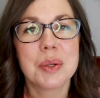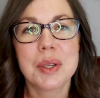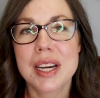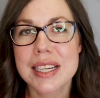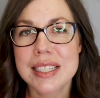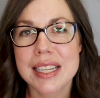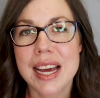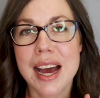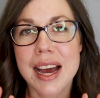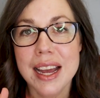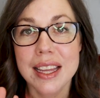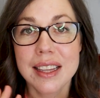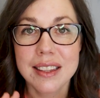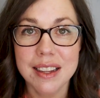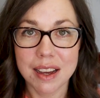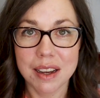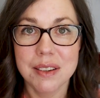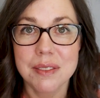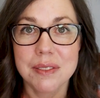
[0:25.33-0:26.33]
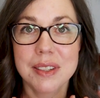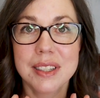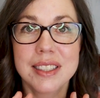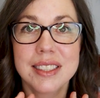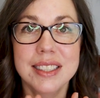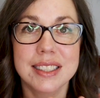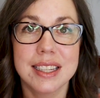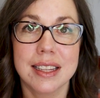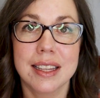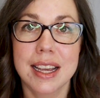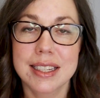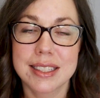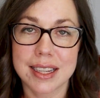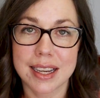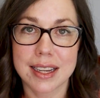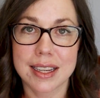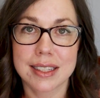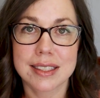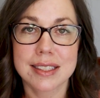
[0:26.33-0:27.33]
You guys, I love Sonlight
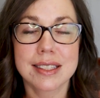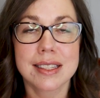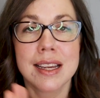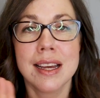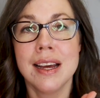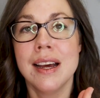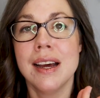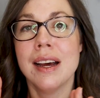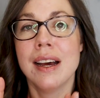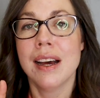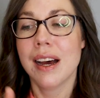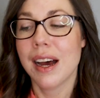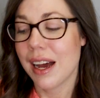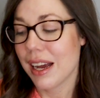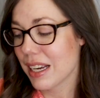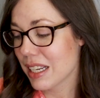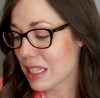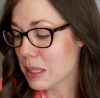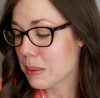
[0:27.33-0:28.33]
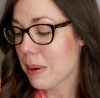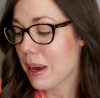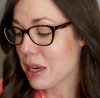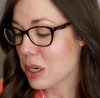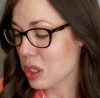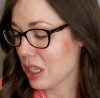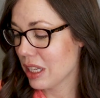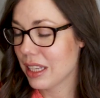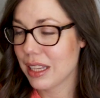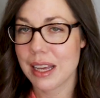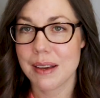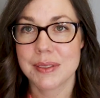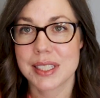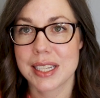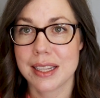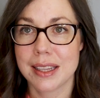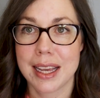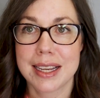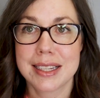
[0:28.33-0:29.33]
Science. I especially love
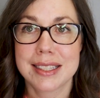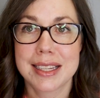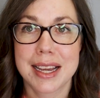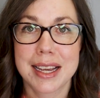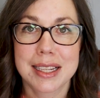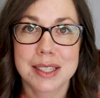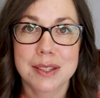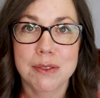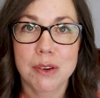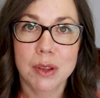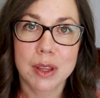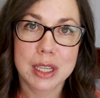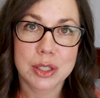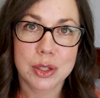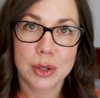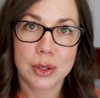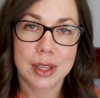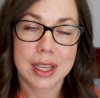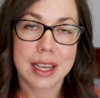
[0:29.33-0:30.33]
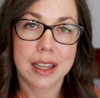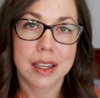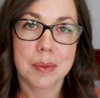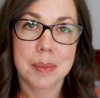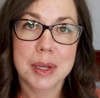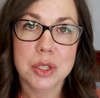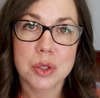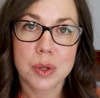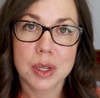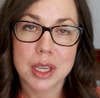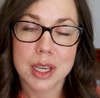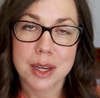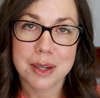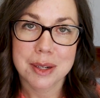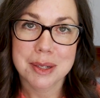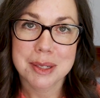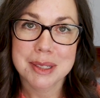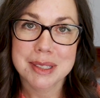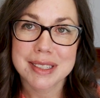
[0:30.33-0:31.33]
Sonlight Science for these early elementary
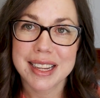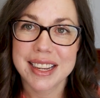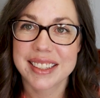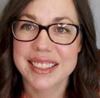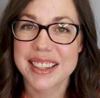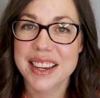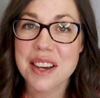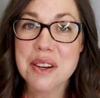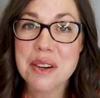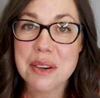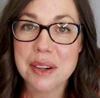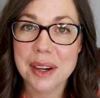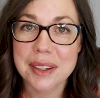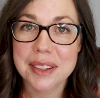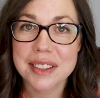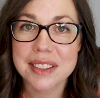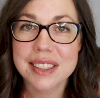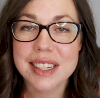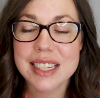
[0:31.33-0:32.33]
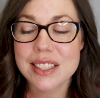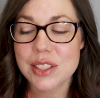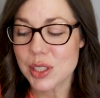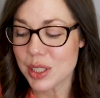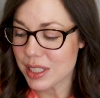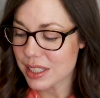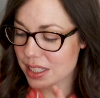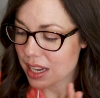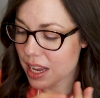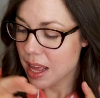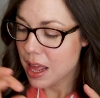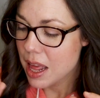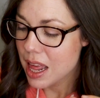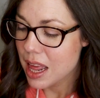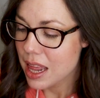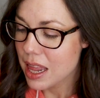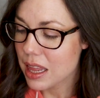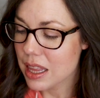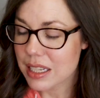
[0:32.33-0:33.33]
years, and kindergarten is just,
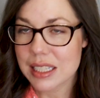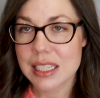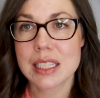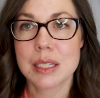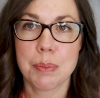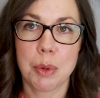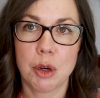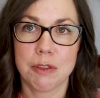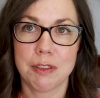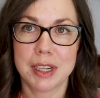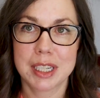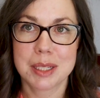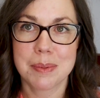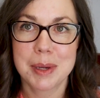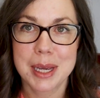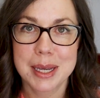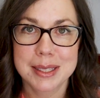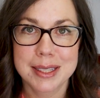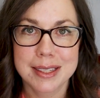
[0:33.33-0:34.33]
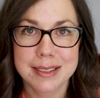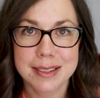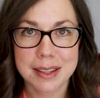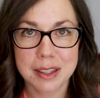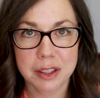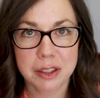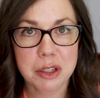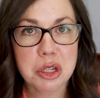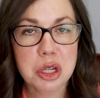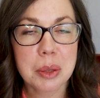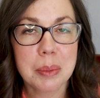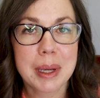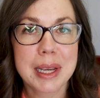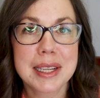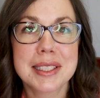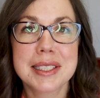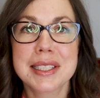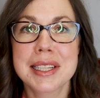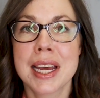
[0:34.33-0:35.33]
this is perfect because it's
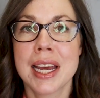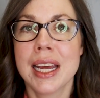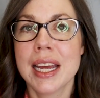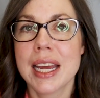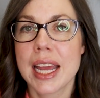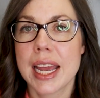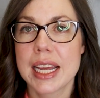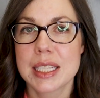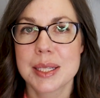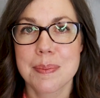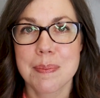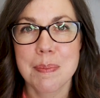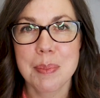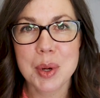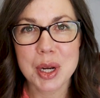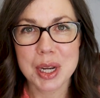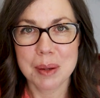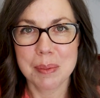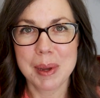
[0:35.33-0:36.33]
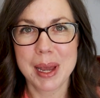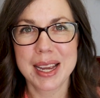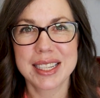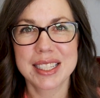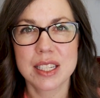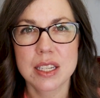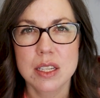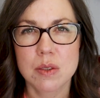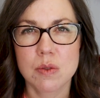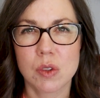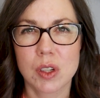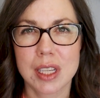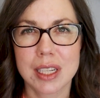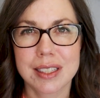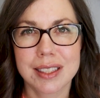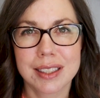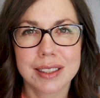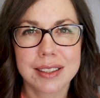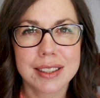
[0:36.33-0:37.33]
literature-based, it's book-based, it's really
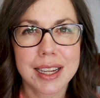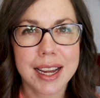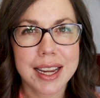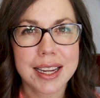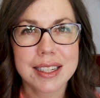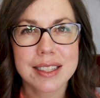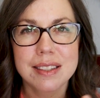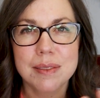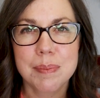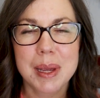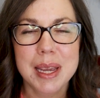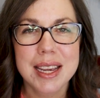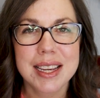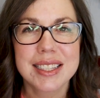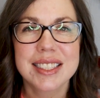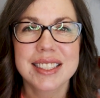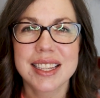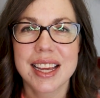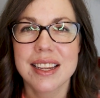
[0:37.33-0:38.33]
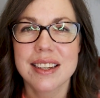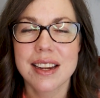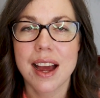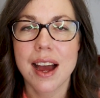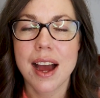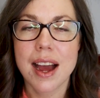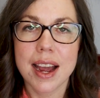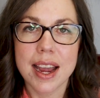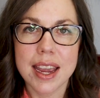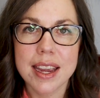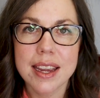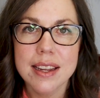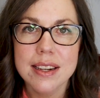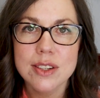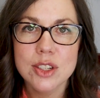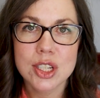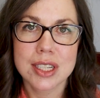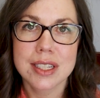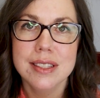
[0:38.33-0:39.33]
delight-based, and I
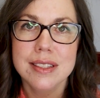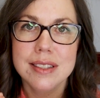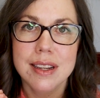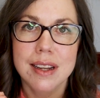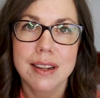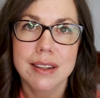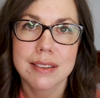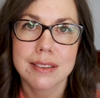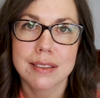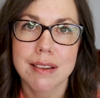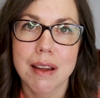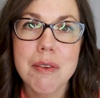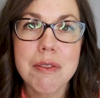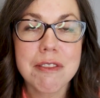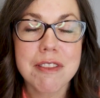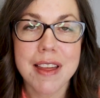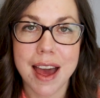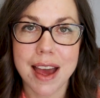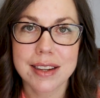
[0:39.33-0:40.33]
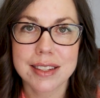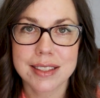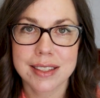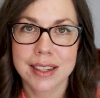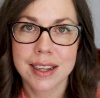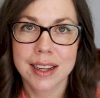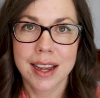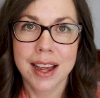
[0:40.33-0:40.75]
just love that.